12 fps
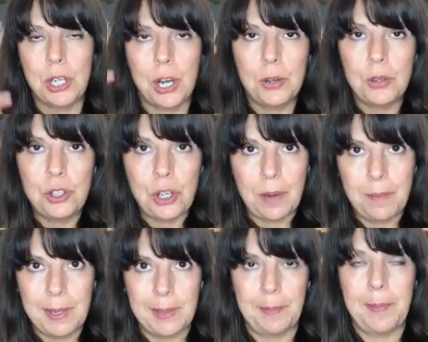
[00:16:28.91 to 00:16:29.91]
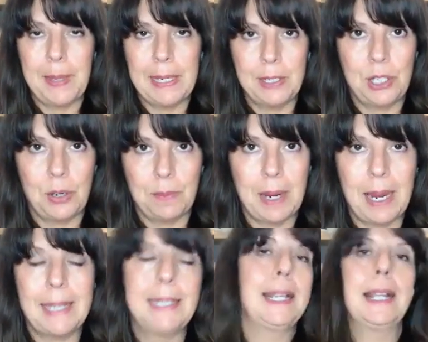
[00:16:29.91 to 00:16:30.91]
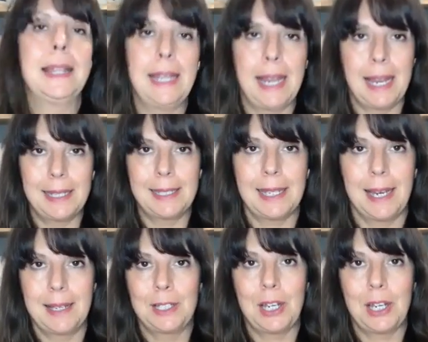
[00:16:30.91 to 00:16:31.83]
don't jump into your mind to get the answer.